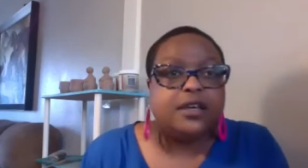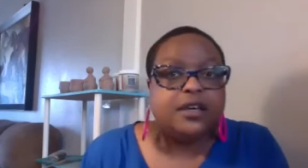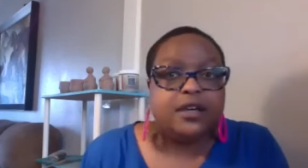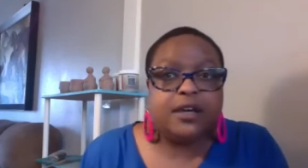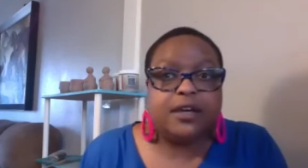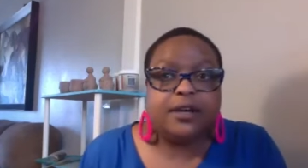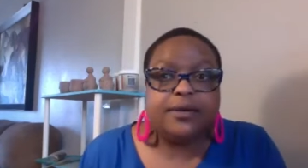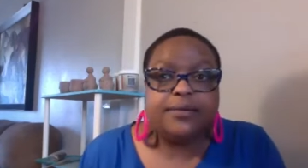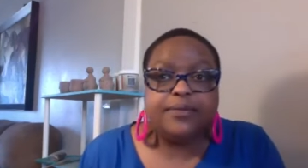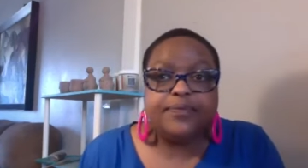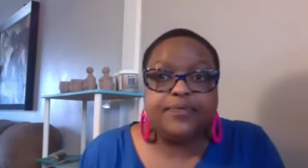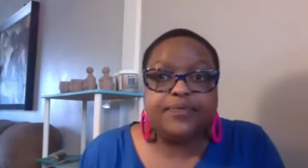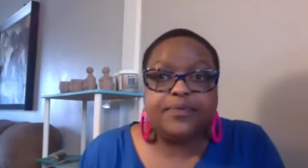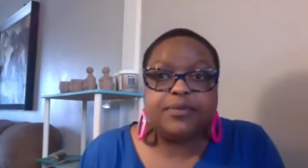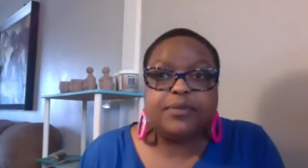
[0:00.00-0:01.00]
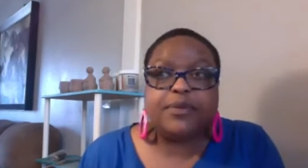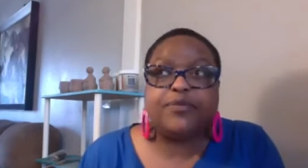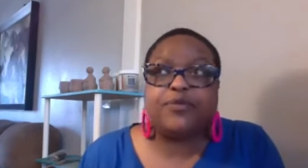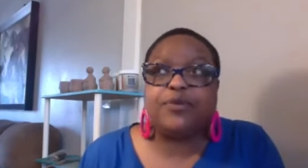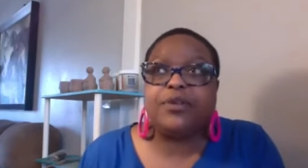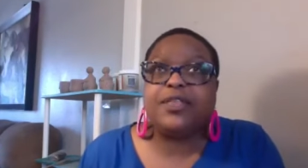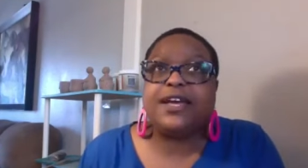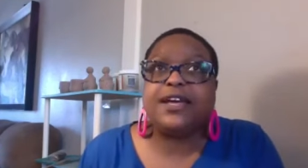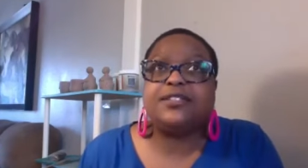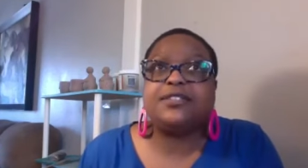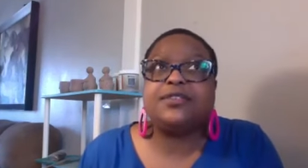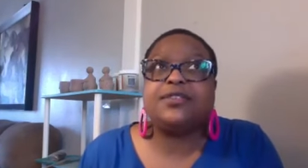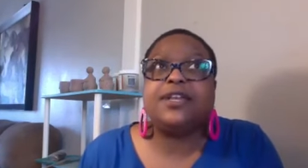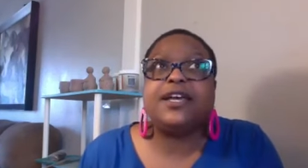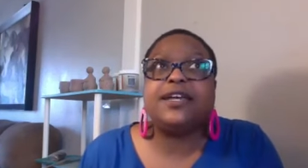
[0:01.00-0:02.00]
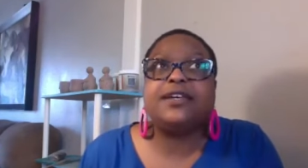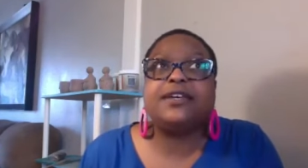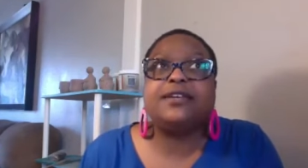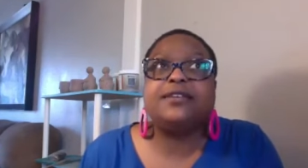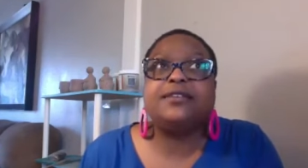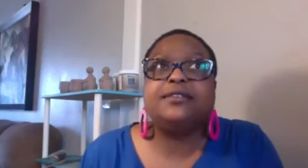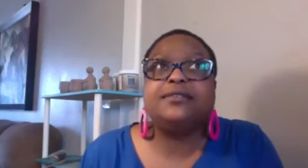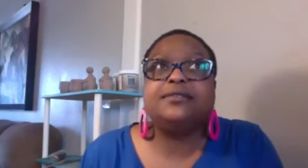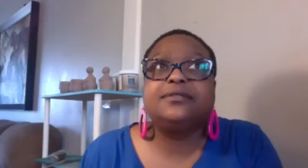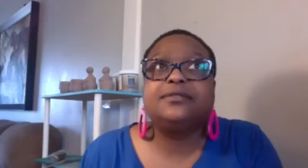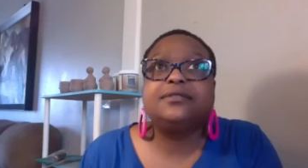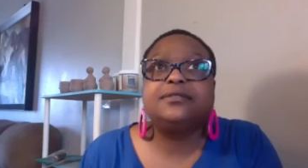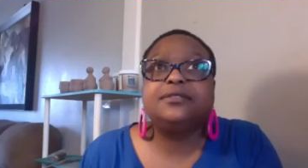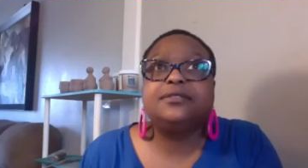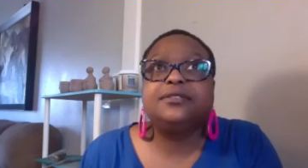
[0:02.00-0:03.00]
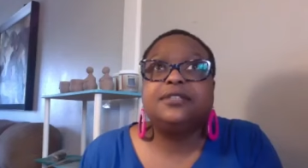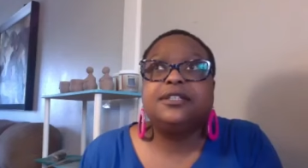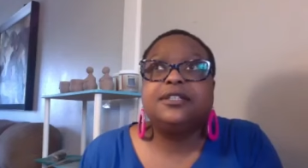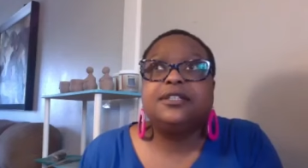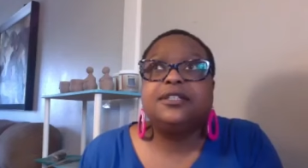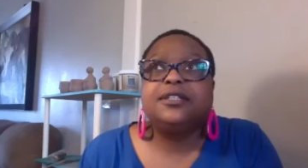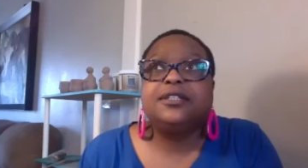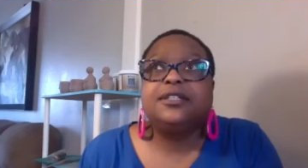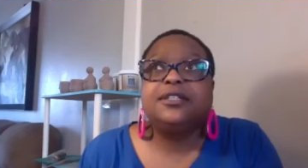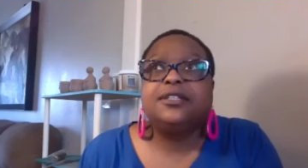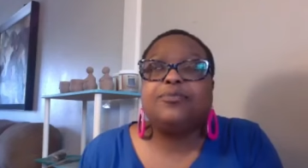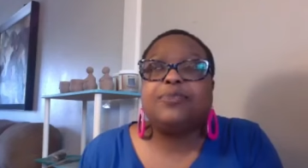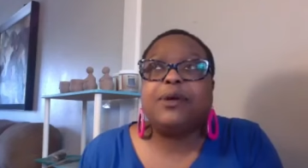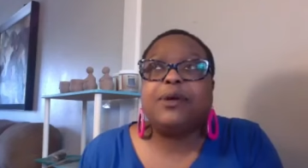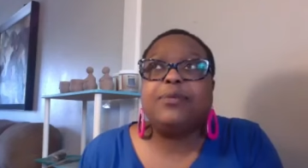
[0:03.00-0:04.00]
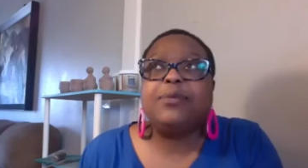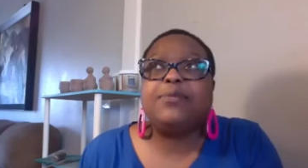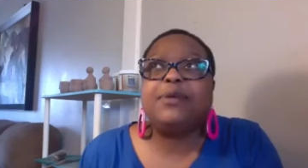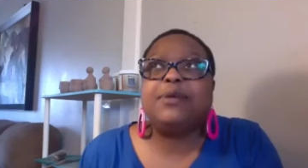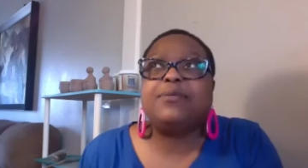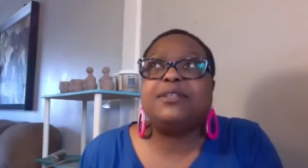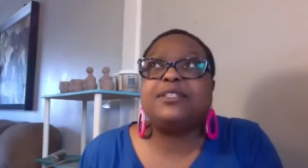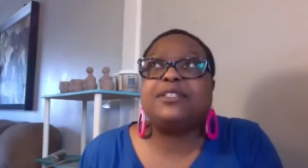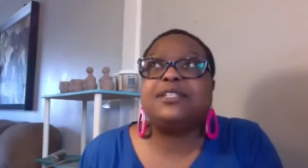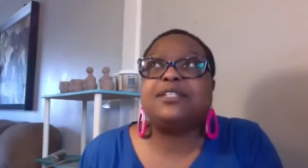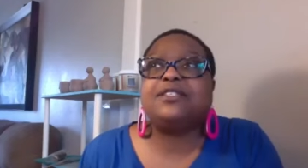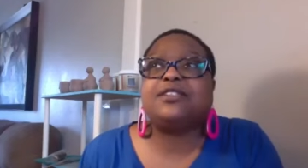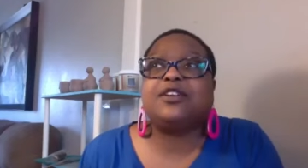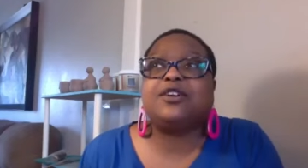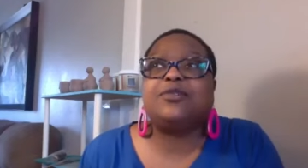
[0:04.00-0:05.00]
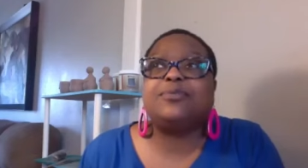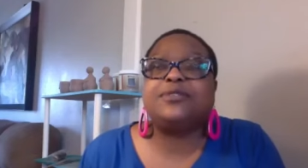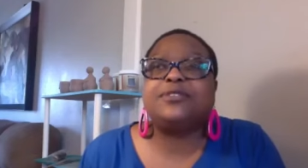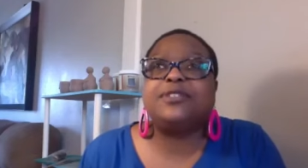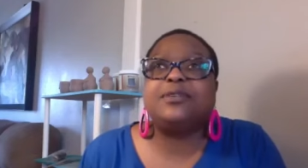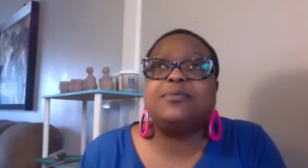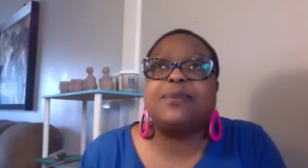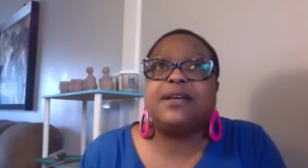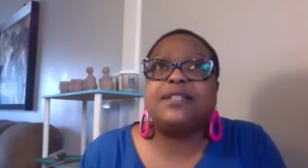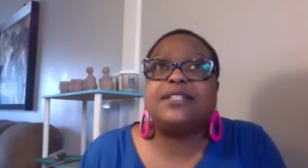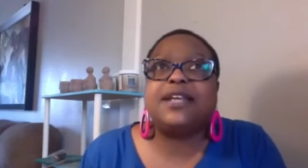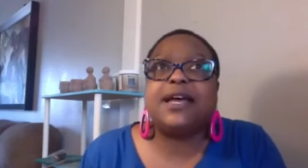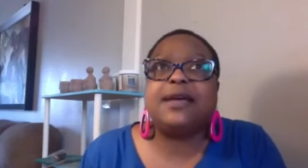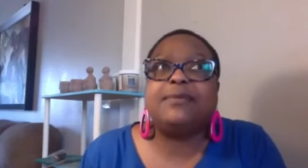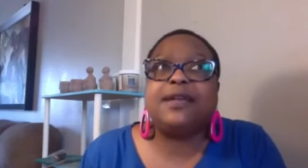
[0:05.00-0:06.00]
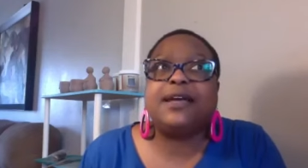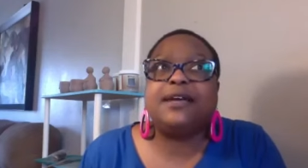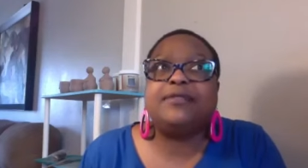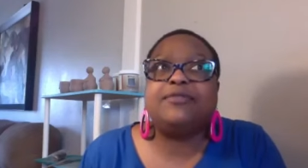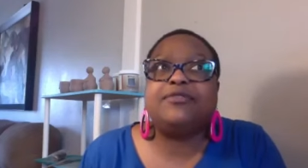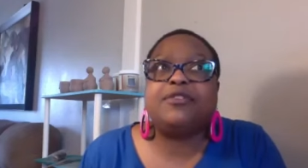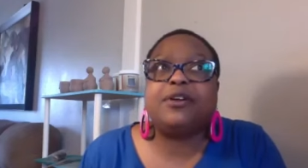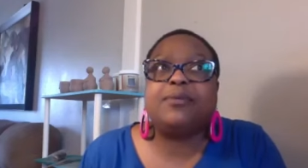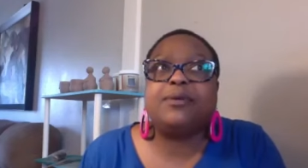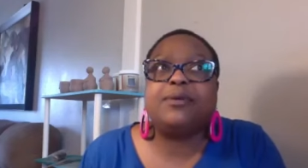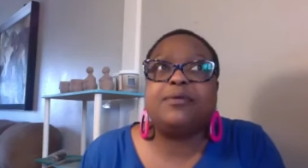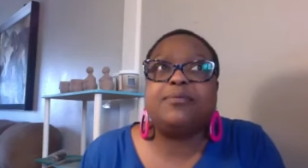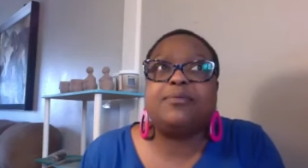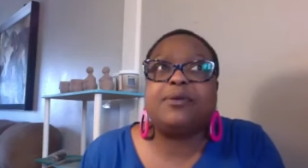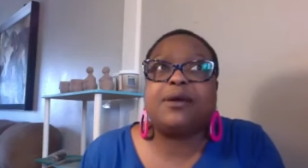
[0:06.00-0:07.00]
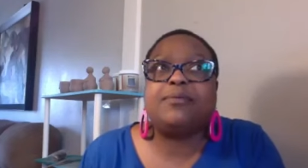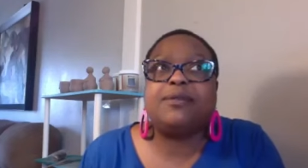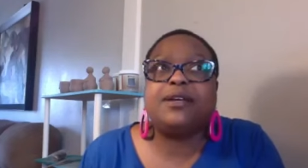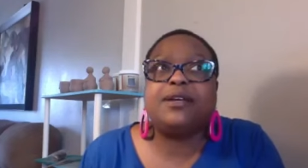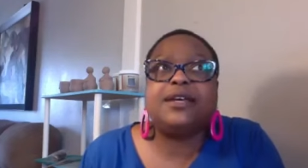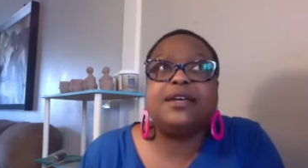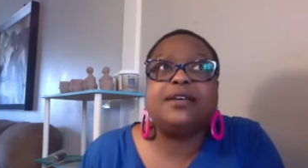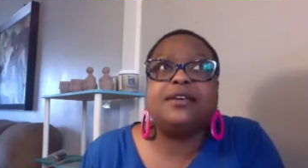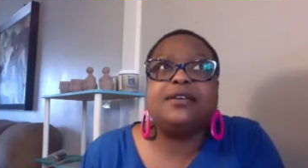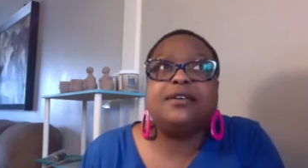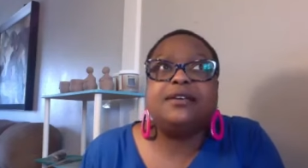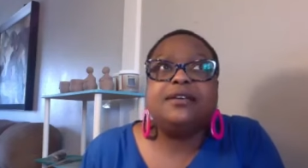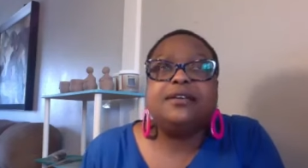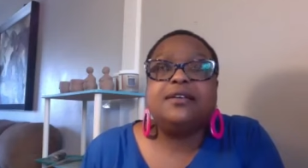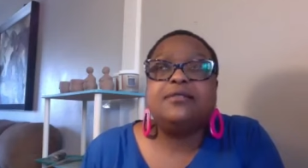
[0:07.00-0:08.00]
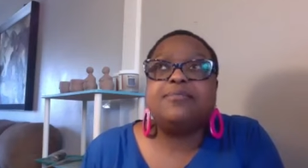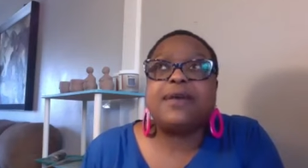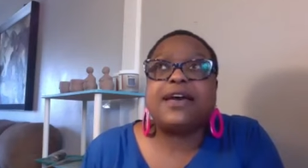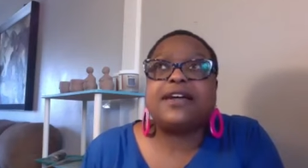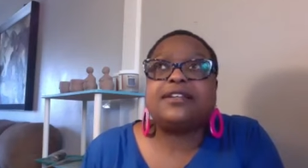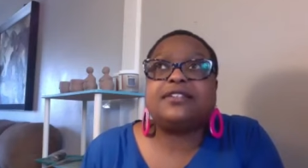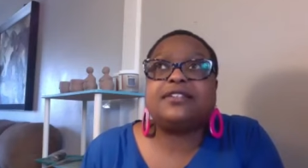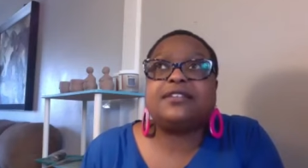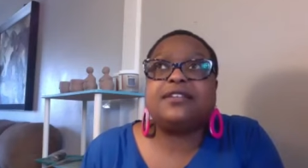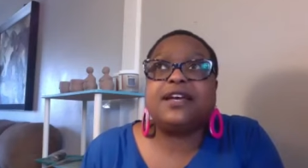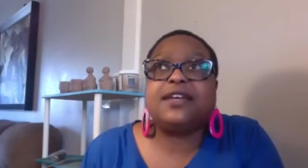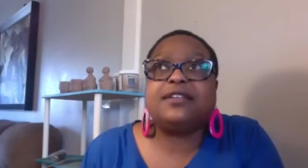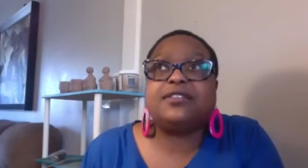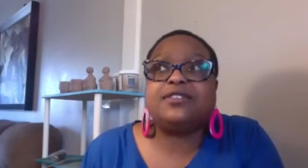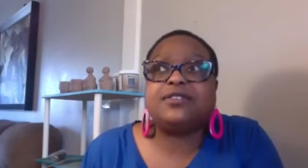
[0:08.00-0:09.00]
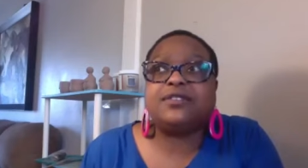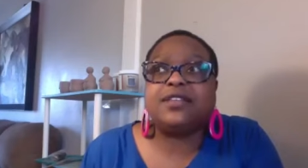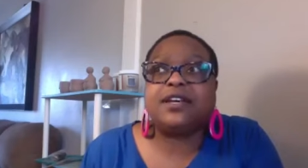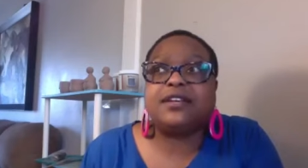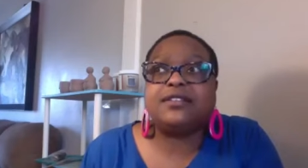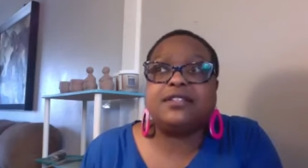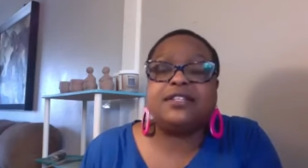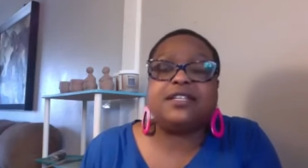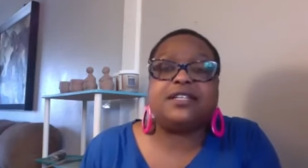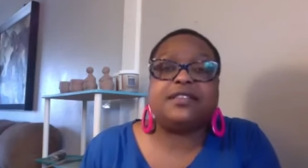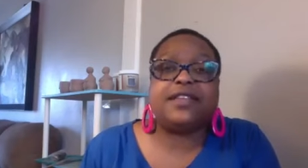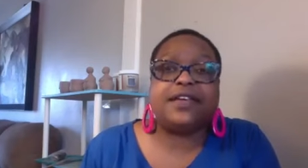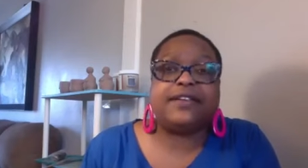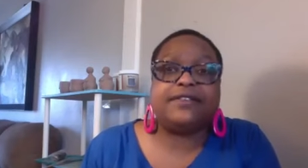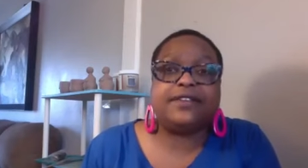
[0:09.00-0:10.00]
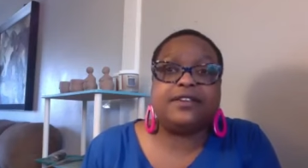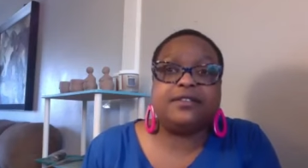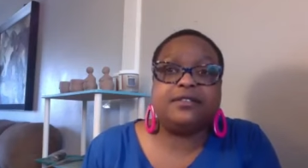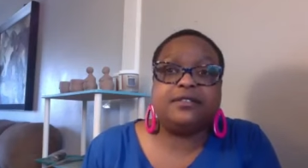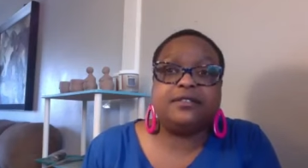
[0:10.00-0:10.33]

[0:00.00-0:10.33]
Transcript: um, before that. So like, you'll probably be able to see sculptures in my timeline probably probably back to like 2011